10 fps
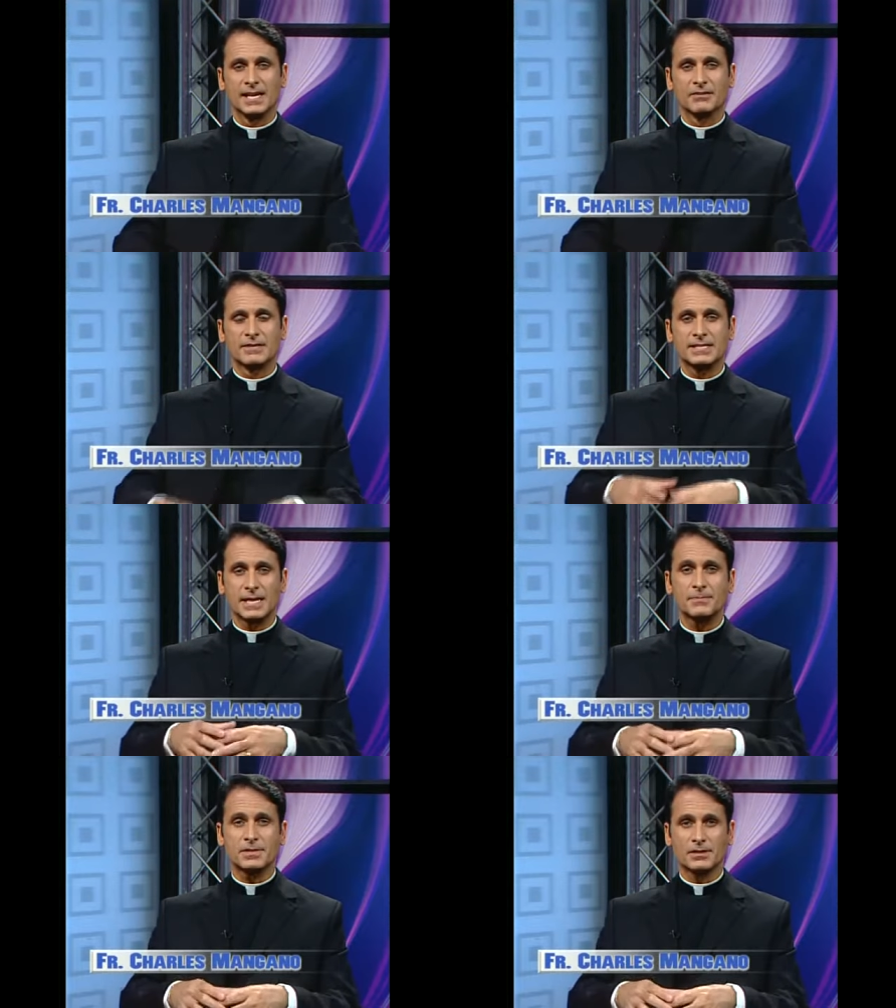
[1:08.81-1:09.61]
in a
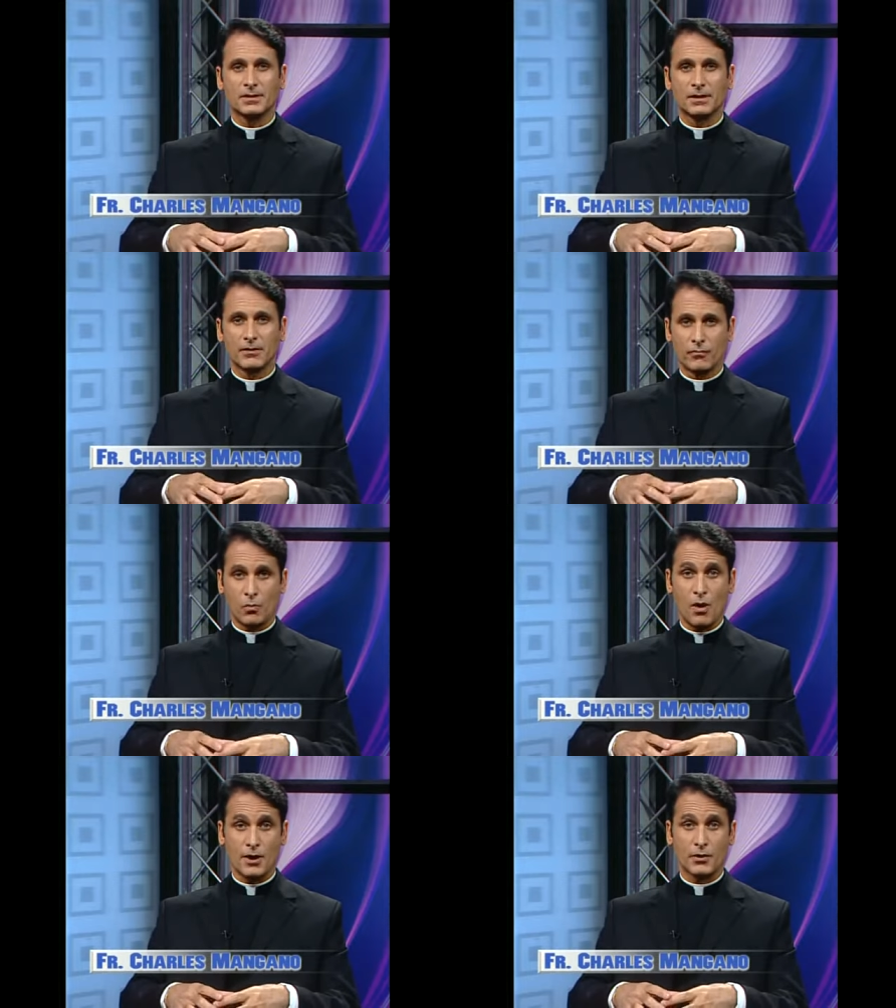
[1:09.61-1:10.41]
receptacle of
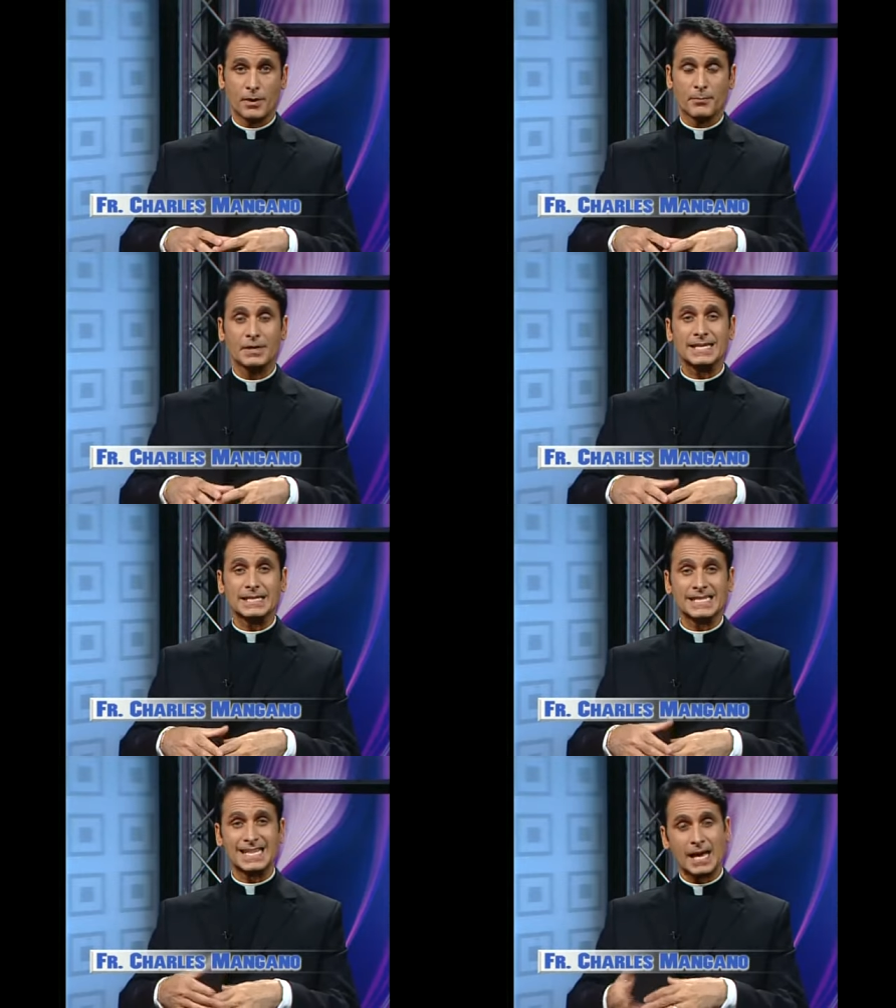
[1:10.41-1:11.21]
water and put it
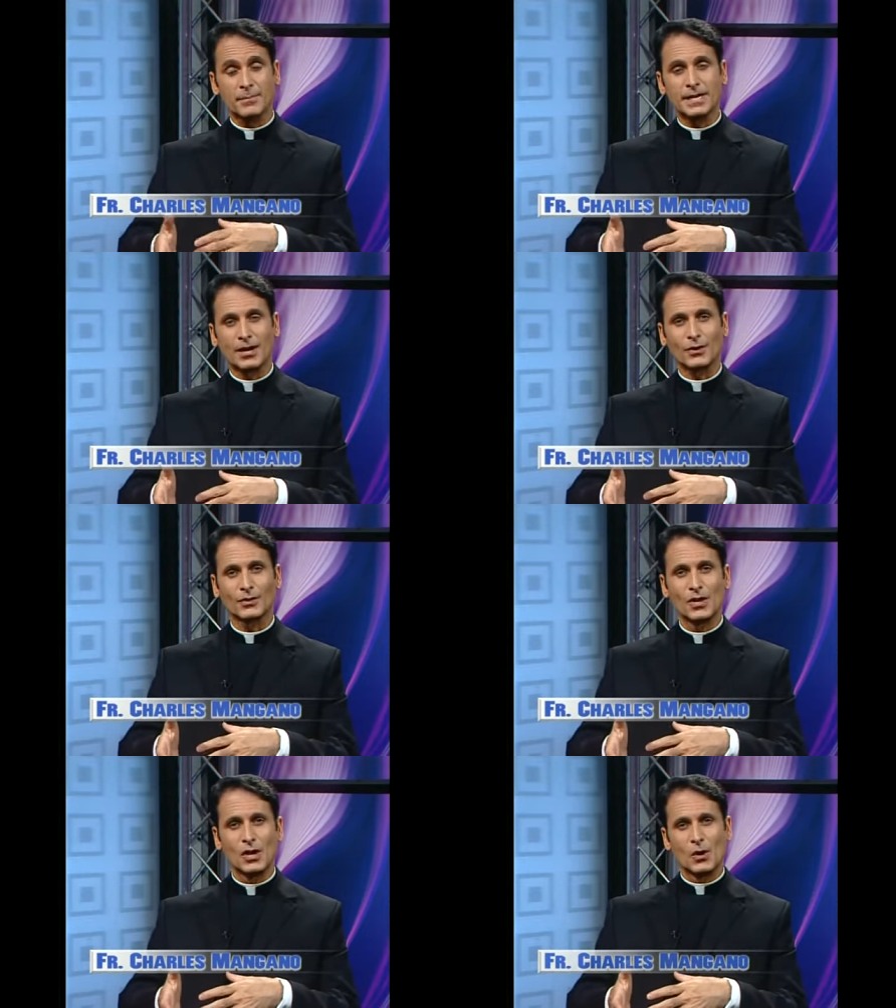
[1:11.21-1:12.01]
in the
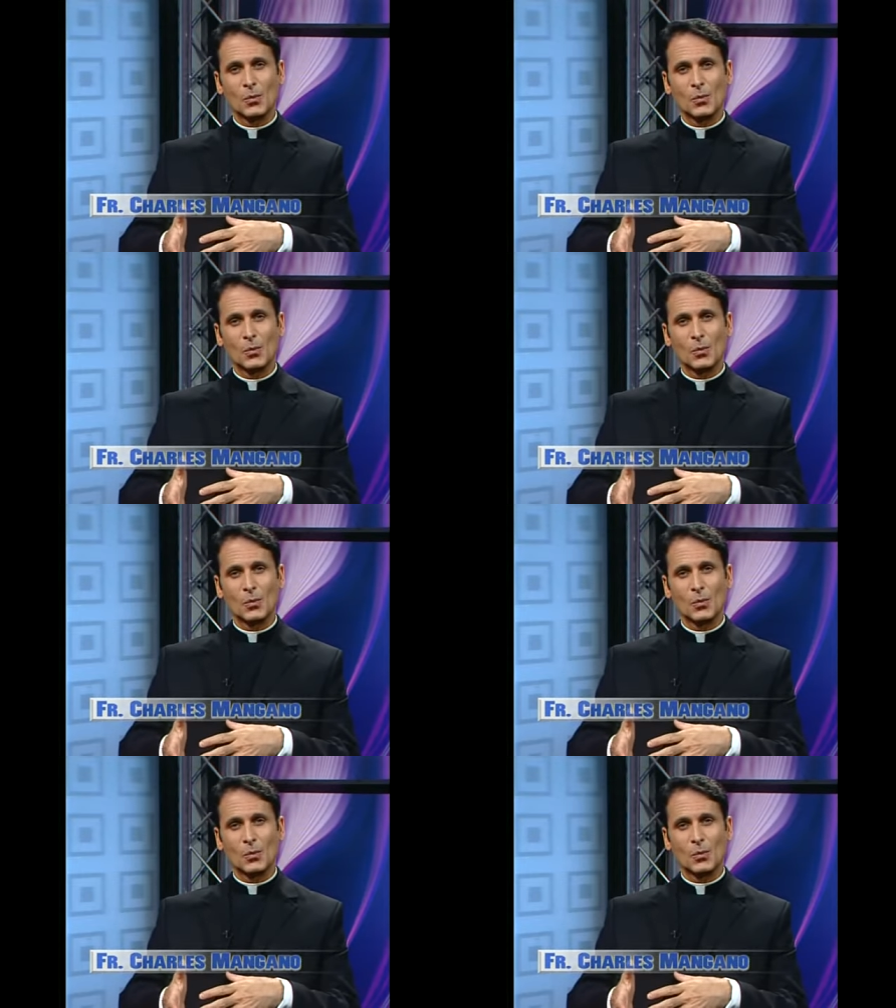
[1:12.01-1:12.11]
tabernacle